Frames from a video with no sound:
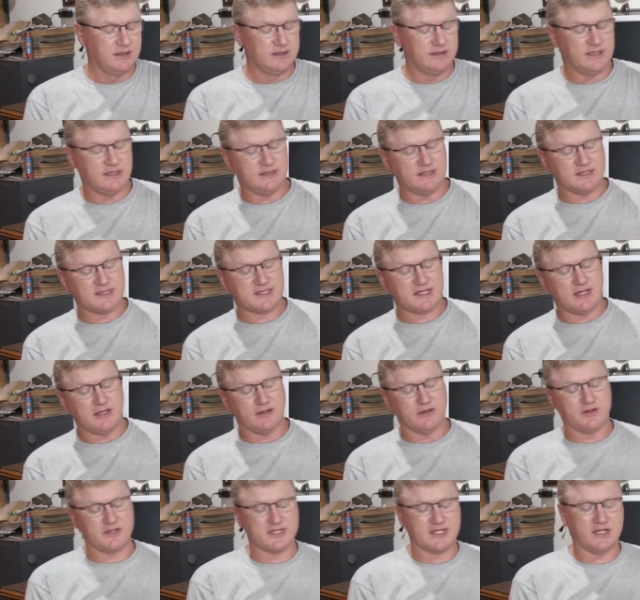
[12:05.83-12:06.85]
Then the
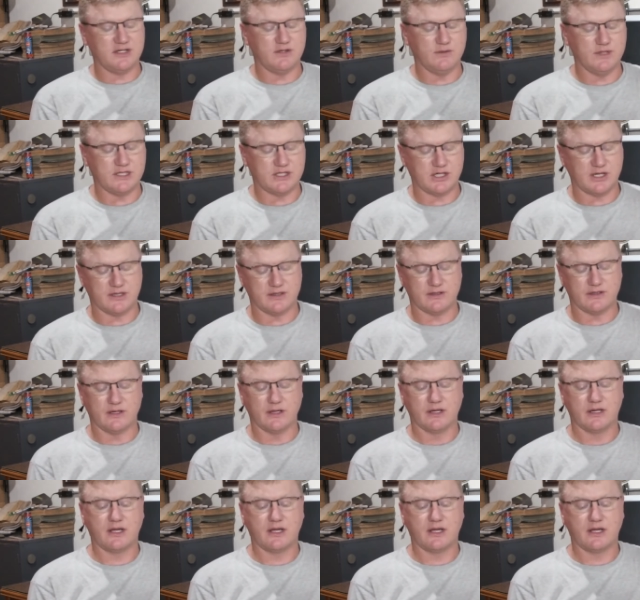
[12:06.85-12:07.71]
sailors said to each other,